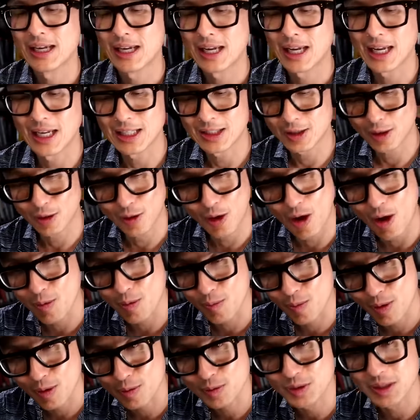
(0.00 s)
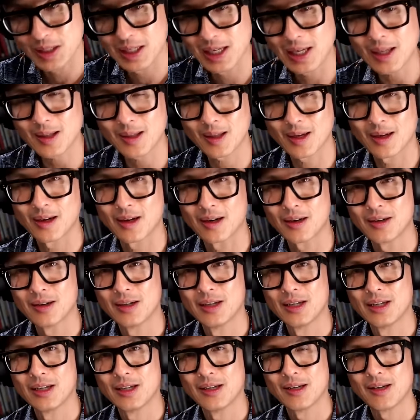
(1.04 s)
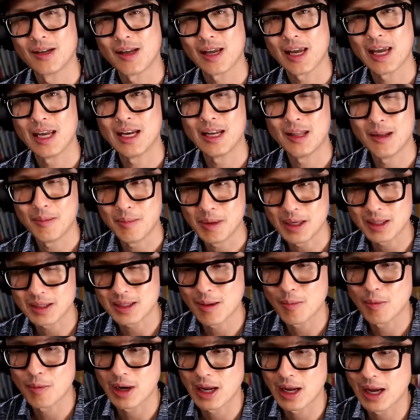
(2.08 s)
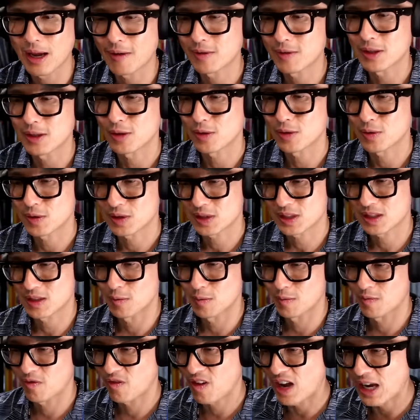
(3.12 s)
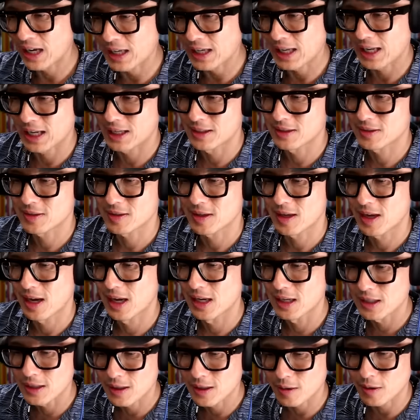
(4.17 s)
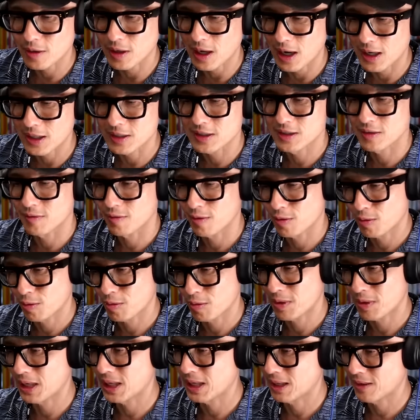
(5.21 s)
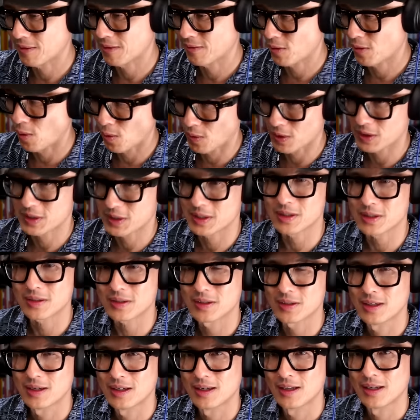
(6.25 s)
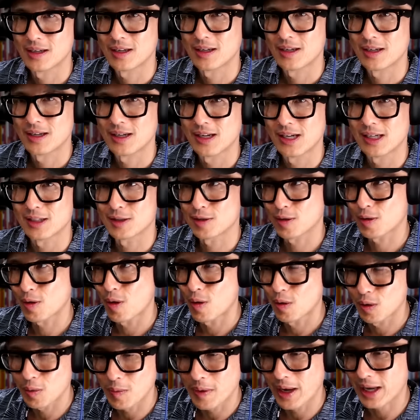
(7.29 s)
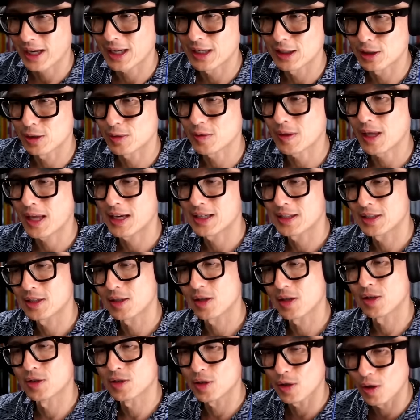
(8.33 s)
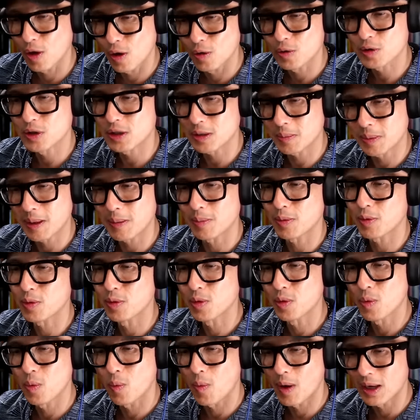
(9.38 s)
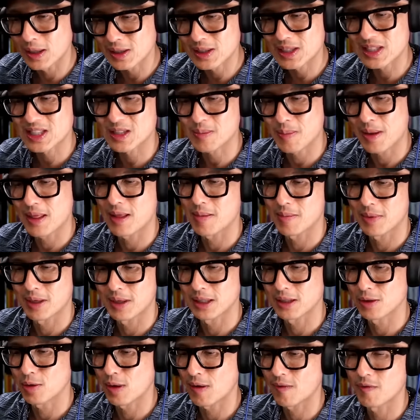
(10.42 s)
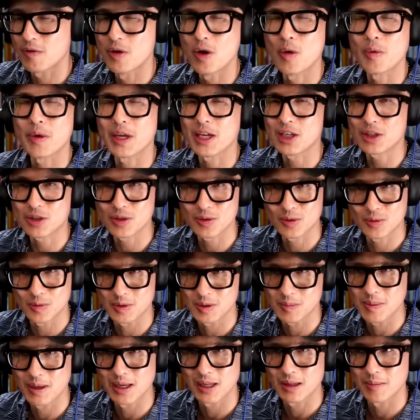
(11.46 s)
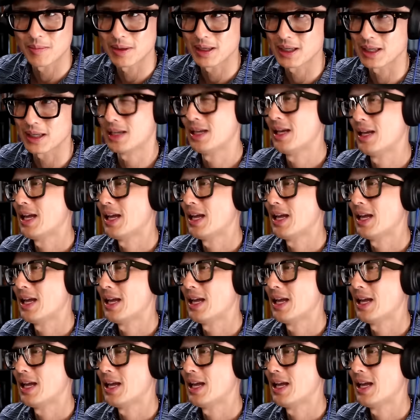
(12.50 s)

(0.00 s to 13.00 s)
it's a long road to get there and in the meantime what i have to do is to finance other kinds of creative courses and so the only way i can do that is to go to the people who want to spend the money who have no issues with spending the money